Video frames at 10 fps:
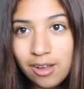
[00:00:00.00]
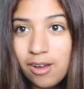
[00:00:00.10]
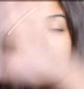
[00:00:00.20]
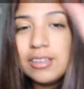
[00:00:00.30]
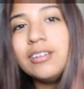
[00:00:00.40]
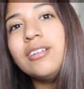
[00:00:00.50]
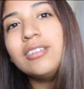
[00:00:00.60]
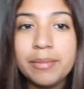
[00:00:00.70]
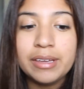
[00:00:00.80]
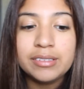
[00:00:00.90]
all in
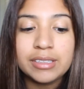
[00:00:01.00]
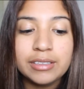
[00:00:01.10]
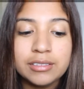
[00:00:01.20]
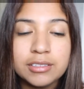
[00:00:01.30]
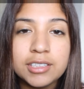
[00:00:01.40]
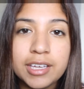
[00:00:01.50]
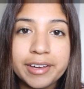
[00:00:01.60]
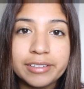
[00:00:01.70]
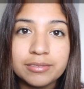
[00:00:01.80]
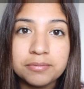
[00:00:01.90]
all, amazing.
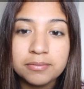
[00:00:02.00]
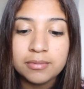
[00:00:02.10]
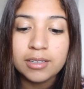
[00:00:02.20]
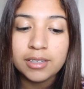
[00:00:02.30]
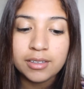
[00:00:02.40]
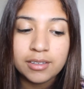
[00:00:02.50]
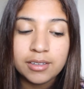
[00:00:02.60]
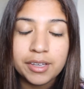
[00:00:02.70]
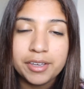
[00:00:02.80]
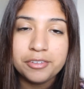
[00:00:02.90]
Yeah.
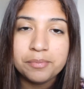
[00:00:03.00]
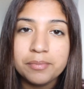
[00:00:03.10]
It